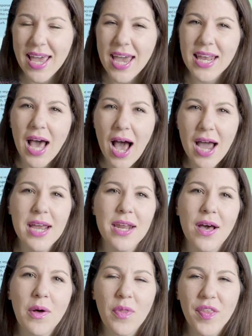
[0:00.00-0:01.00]
and I
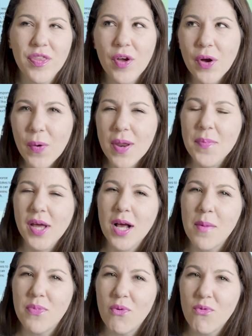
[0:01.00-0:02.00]
know that they're going to pick
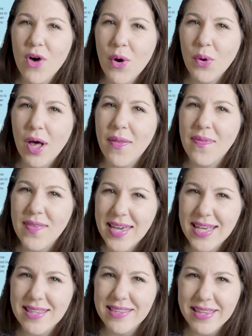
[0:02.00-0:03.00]
up the phone on
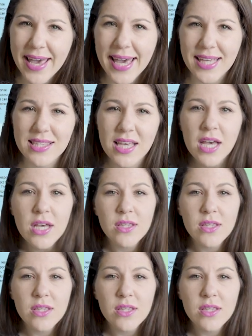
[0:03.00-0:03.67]
these days.